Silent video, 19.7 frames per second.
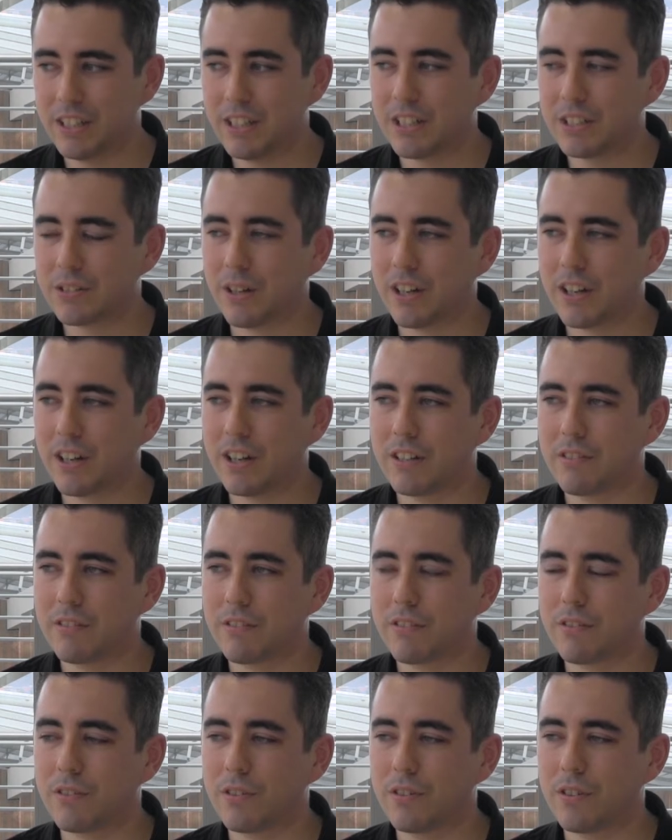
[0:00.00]
So I kind of
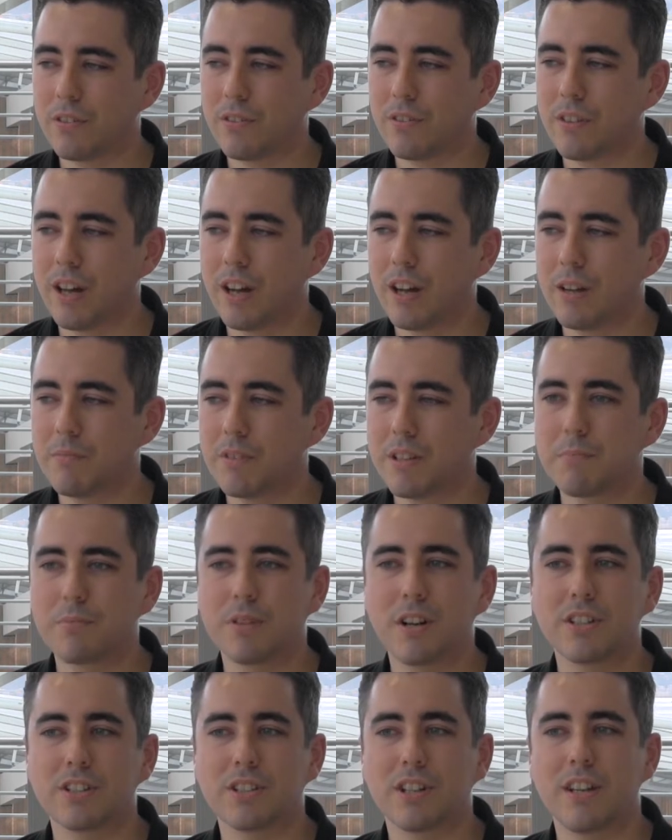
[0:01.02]
thought an
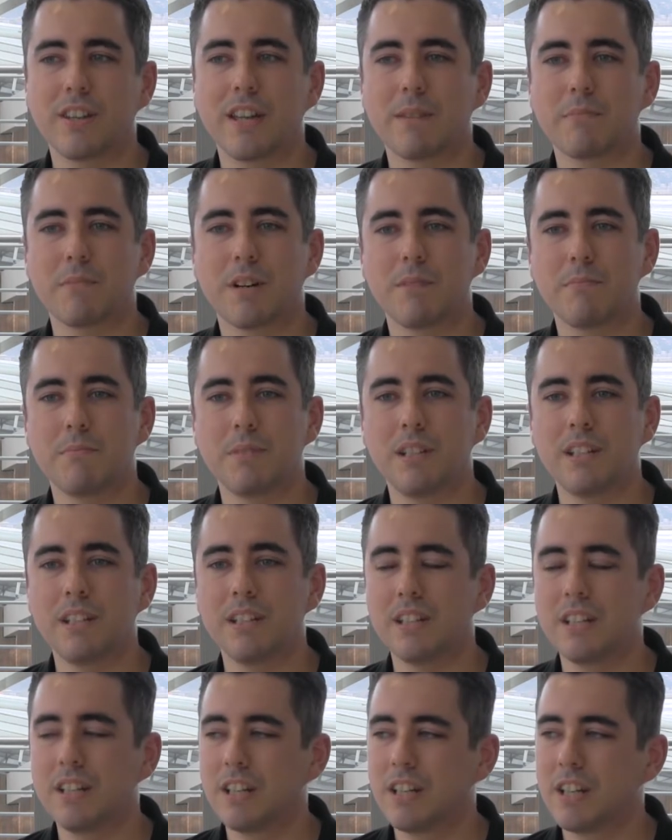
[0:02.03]
approach like that might be
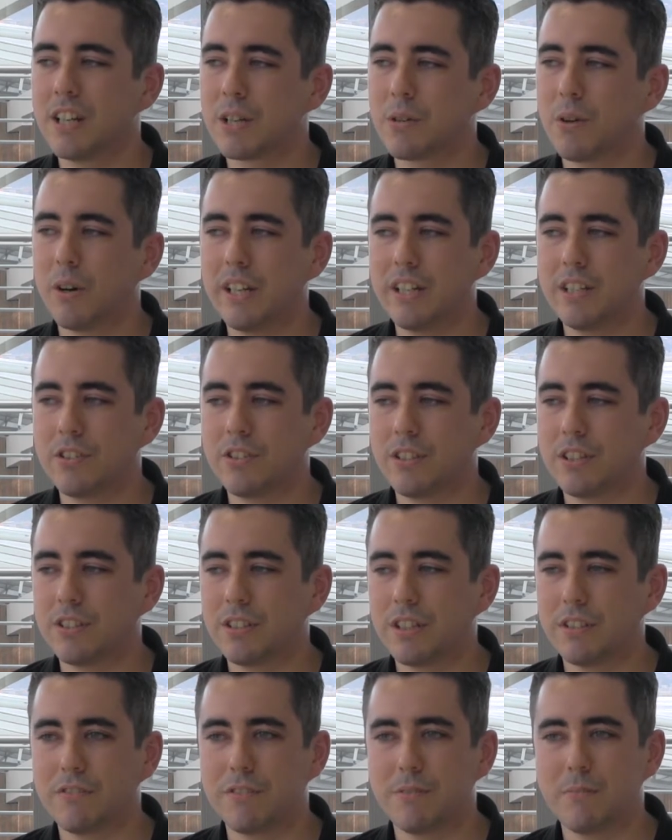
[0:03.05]
quite
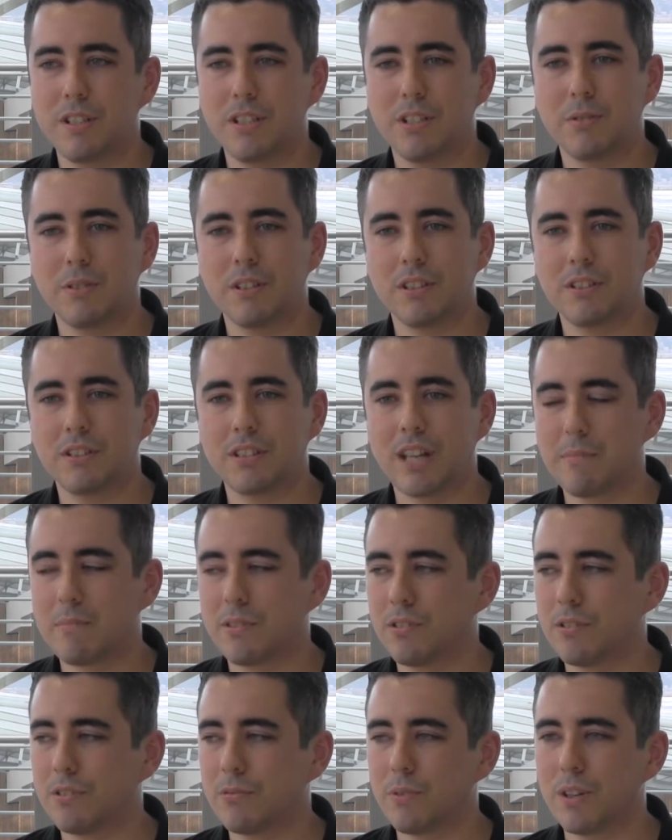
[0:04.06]
interesting for me to
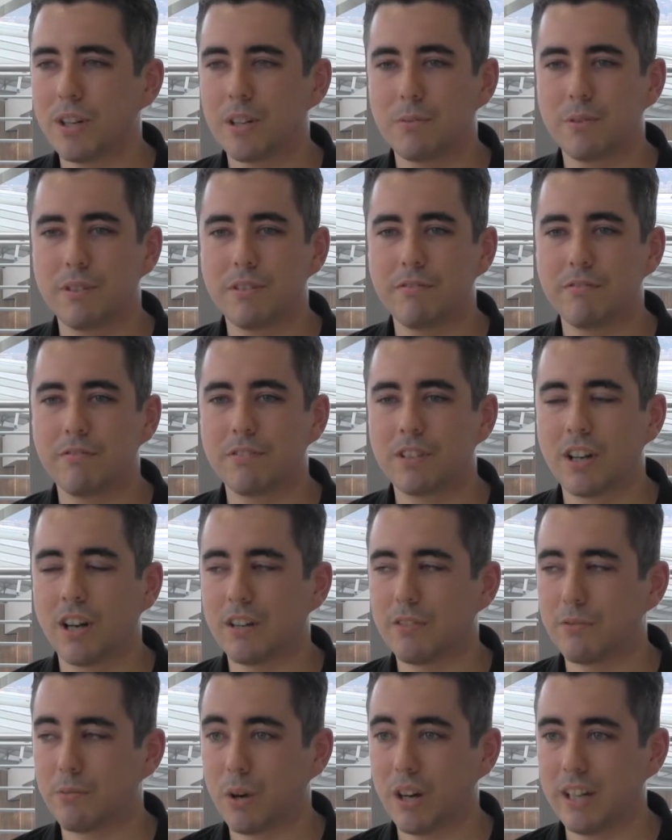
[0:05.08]
examine or work with kind
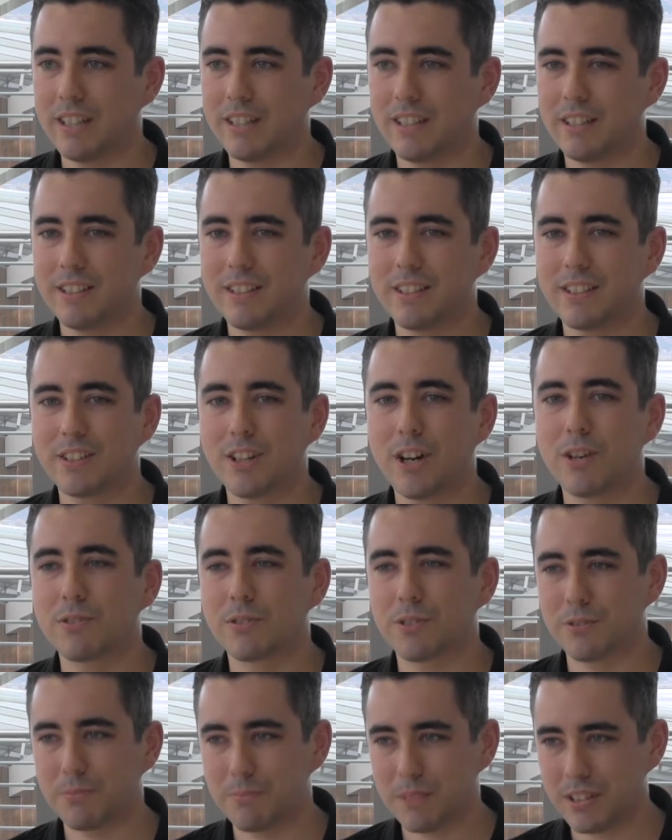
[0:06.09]
of wider
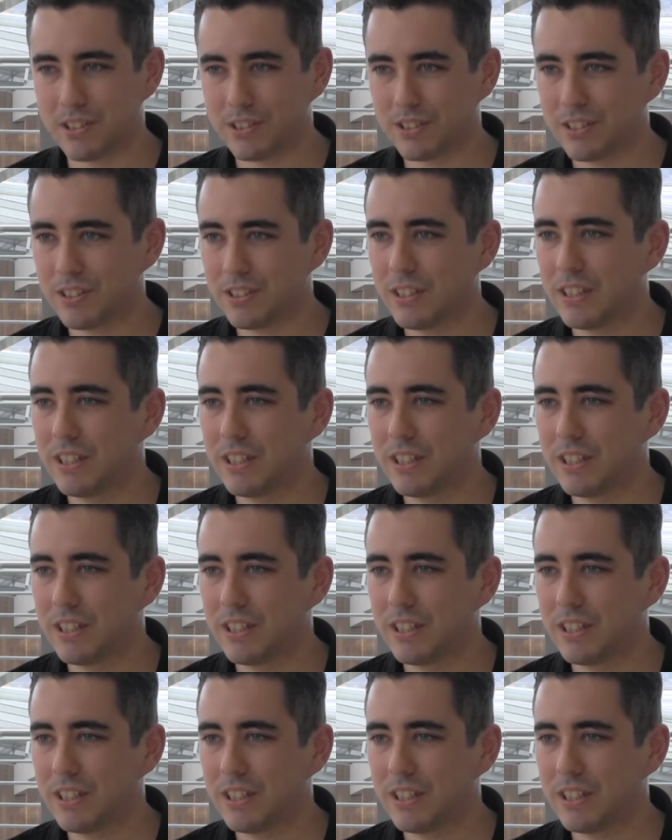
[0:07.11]
cultural myths